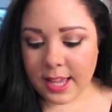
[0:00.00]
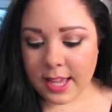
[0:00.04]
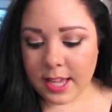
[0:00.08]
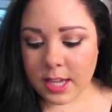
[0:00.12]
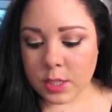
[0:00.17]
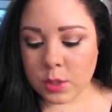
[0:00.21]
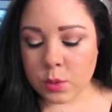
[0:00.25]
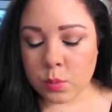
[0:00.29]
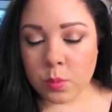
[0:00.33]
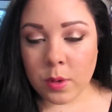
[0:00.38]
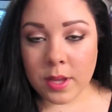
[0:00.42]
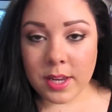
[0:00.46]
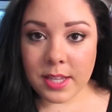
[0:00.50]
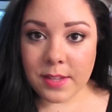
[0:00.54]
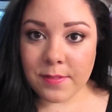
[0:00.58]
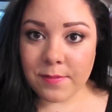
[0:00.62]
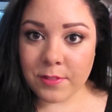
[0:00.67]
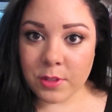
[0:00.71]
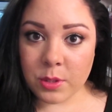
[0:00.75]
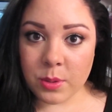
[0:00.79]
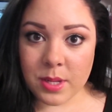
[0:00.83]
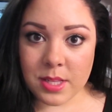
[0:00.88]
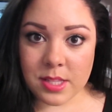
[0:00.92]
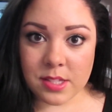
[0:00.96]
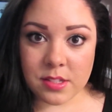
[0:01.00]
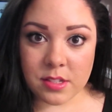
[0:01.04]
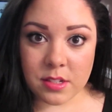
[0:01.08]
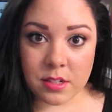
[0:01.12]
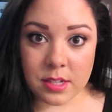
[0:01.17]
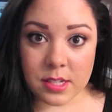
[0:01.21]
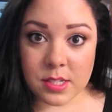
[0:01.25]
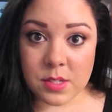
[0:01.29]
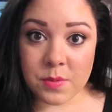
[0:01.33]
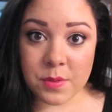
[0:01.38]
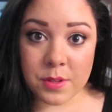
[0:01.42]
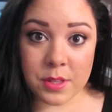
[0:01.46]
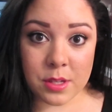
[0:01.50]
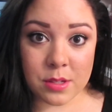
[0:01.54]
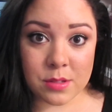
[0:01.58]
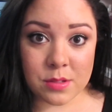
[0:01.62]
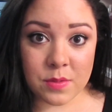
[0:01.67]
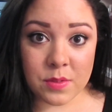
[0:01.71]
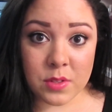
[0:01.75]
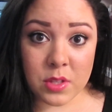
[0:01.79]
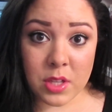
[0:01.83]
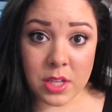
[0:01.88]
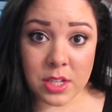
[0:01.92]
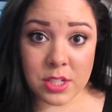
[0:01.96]
And what Influenster is, for
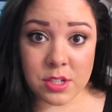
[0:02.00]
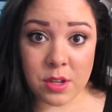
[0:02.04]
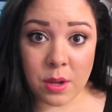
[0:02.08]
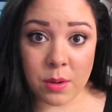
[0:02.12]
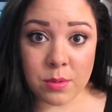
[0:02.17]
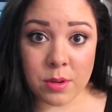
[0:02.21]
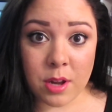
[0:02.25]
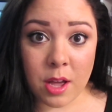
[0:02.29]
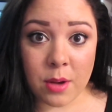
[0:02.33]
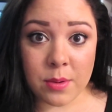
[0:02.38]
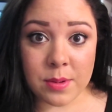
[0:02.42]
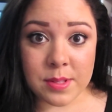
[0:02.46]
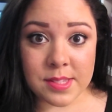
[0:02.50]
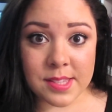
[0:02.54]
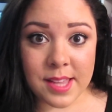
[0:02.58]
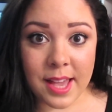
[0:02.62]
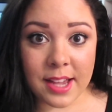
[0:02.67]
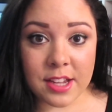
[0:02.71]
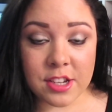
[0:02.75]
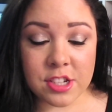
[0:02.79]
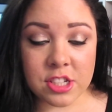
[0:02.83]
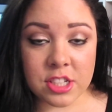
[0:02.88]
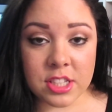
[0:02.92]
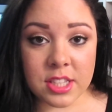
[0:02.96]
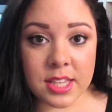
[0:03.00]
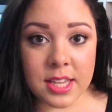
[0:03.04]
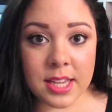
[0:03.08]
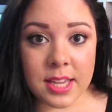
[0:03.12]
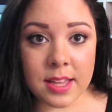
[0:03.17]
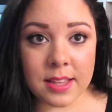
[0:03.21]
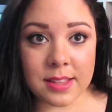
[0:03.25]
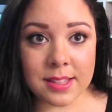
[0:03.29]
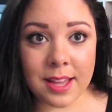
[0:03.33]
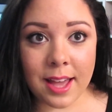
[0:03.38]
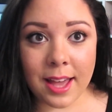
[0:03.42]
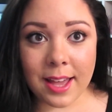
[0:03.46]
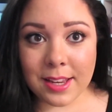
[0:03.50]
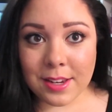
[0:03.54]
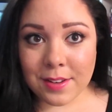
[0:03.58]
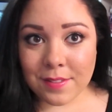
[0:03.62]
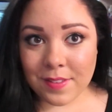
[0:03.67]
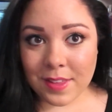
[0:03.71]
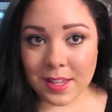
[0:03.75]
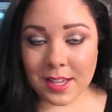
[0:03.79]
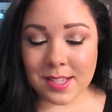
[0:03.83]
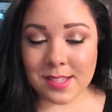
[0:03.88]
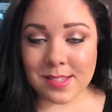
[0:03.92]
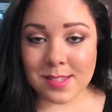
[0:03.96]
those of you that don't know, it's actually kind of
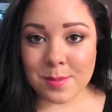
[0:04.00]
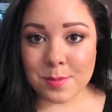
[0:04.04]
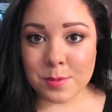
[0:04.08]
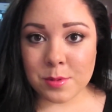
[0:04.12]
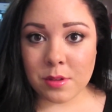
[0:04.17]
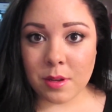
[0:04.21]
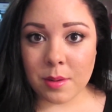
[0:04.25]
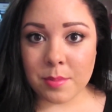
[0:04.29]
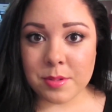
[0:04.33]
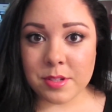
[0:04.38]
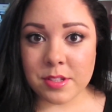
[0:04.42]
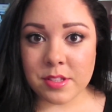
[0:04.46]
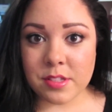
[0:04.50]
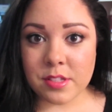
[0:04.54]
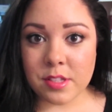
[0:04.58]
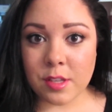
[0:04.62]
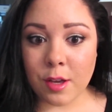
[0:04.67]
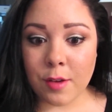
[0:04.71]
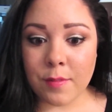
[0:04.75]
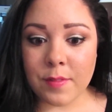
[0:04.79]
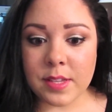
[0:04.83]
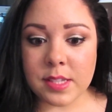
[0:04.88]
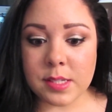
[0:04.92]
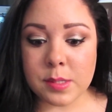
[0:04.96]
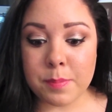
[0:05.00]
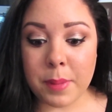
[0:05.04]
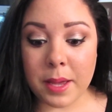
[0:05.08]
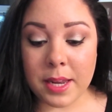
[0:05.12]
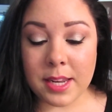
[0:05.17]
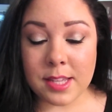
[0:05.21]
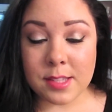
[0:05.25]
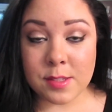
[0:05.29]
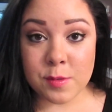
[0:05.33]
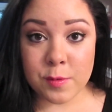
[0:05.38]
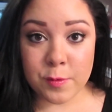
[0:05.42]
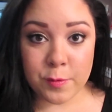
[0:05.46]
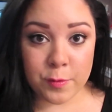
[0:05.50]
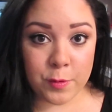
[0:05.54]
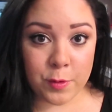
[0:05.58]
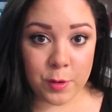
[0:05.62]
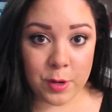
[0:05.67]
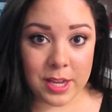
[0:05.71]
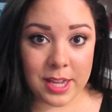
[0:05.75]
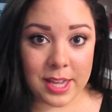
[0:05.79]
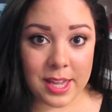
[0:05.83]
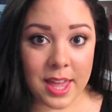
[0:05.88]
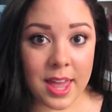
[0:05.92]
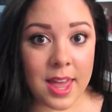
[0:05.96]
like a subscription service, but it's
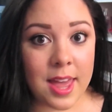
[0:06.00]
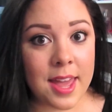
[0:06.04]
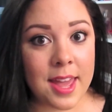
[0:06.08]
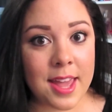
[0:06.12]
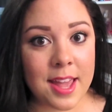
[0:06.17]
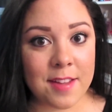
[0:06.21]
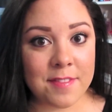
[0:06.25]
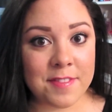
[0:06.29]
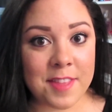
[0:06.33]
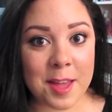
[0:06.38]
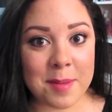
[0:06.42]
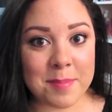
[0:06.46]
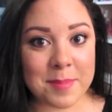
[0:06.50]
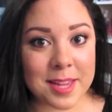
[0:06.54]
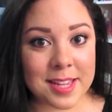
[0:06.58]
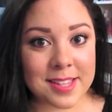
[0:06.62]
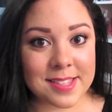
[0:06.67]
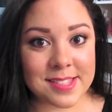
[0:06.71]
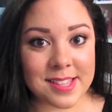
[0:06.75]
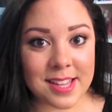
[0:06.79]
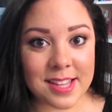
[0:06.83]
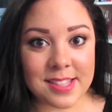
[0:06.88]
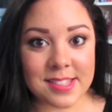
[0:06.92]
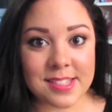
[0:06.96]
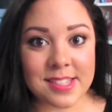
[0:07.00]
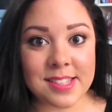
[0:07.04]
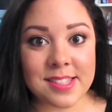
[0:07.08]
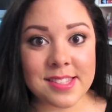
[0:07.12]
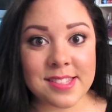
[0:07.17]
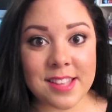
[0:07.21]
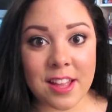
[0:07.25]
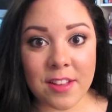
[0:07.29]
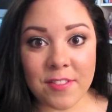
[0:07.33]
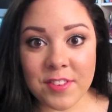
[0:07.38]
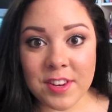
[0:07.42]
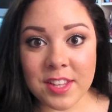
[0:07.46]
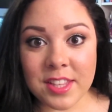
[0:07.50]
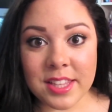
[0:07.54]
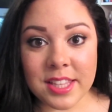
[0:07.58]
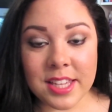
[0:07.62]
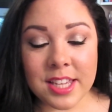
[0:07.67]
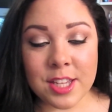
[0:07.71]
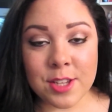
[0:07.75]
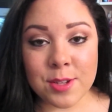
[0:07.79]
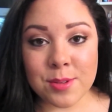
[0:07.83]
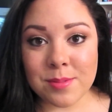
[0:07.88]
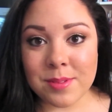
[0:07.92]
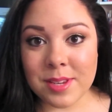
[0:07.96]
free, if that makes sense. It's
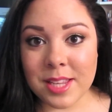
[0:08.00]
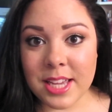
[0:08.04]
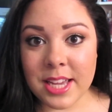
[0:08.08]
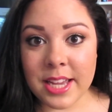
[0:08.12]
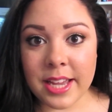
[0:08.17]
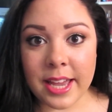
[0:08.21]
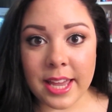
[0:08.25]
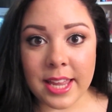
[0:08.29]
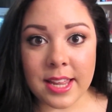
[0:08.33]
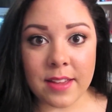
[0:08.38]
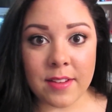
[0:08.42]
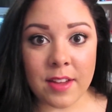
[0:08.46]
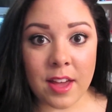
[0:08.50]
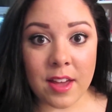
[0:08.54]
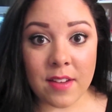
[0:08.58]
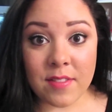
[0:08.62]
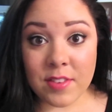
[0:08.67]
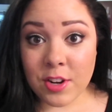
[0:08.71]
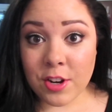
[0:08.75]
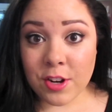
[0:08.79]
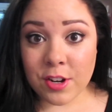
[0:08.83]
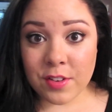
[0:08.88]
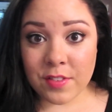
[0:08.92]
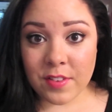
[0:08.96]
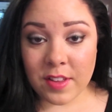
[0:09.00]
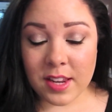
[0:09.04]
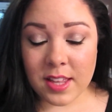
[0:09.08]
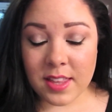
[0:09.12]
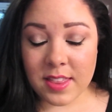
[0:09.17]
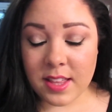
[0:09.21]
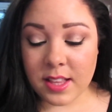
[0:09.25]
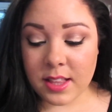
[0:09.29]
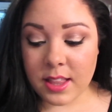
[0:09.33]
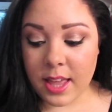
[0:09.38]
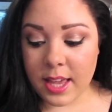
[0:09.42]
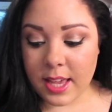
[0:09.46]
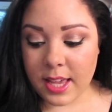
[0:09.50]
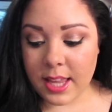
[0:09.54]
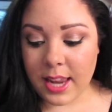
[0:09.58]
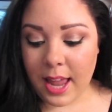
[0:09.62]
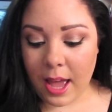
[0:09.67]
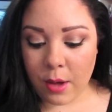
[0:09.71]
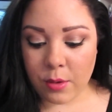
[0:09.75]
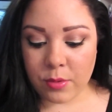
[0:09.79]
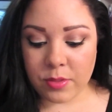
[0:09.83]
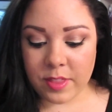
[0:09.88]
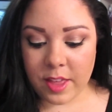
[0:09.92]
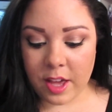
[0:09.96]
definitely unique, and I haven't heard of anything like it
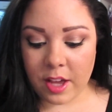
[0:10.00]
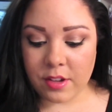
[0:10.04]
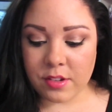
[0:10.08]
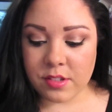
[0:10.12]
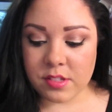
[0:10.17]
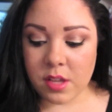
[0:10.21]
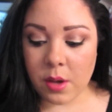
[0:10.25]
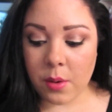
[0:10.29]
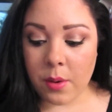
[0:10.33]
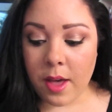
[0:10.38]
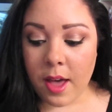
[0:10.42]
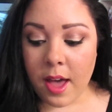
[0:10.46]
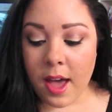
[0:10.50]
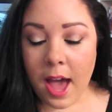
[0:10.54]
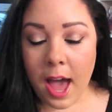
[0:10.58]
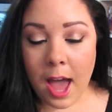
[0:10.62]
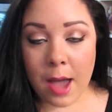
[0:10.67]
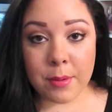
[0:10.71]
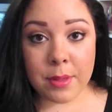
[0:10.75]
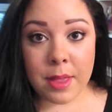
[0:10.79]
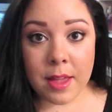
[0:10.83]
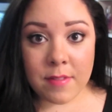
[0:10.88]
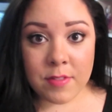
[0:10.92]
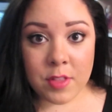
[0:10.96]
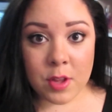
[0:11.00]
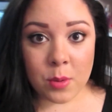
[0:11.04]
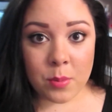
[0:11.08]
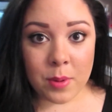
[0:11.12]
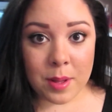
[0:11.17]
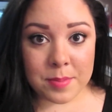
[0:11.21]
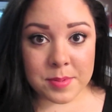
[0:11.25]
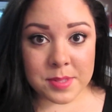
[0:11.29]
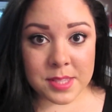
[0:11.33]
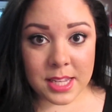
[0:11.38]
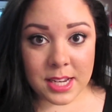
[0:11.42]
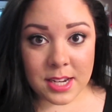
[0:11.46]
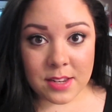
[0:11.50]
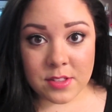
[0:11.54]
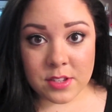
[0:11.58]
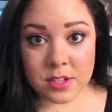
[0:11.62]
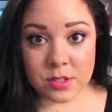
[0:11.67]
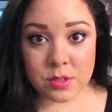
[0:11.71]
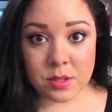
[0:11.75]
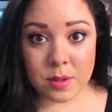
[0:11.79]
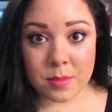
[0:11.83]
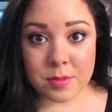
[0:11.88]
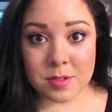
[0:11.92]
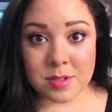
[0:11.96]
out there. So I will have their website in the
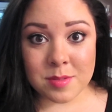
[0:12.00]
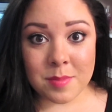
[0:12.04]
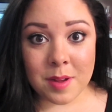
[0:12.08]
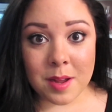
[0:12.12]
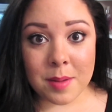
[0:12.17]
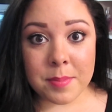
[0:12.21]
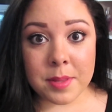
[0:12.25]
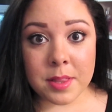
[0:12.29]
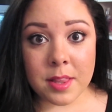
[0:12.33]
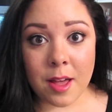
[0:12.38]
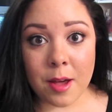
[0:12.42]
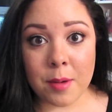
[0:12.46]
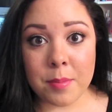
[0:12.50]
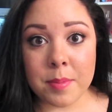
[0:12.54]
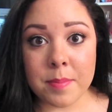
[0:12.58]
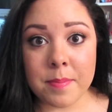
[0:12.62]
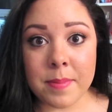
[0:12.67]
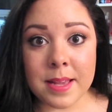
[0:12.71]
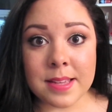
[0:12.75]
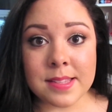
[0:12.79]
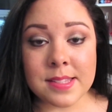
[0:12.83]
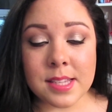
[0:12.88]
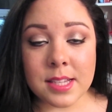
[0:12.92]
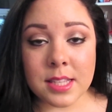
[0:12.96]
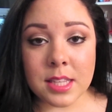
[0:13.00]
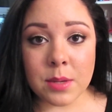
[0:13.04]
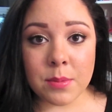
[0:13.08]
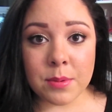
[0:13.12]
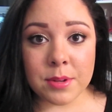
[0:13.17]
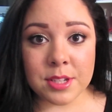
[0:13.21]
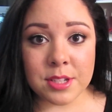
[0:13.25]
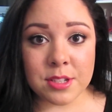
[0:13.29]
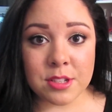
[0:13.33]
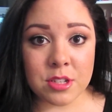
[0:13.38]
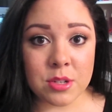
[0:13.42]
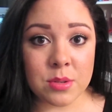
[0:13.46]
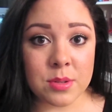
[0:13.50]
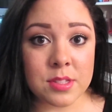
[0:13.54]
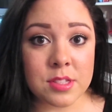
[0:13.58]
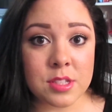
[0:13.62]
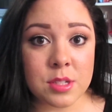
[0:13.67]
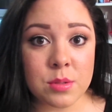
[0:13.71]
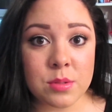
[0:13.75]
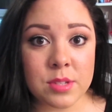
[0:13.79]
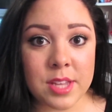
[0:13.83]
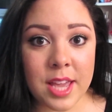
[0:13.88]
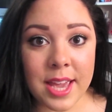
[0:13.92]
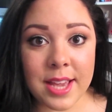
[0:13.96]
description bar below, but basically what you do
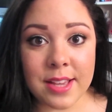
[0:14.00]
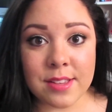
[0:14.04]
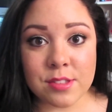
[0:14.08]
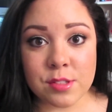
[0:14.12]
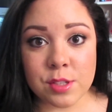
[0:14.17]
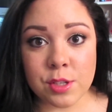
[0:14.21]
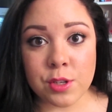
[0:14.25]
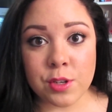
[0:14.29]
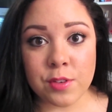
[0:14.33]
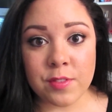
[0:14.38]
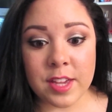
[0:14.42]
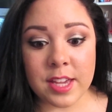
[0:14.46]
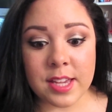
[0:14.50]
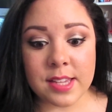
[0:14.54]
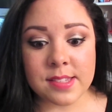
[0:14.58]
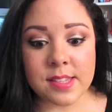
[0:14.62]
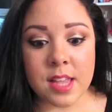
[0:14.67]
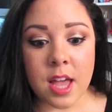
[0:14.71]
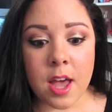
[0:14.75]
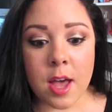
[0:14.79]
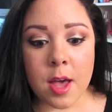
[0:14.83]
is you take surveys,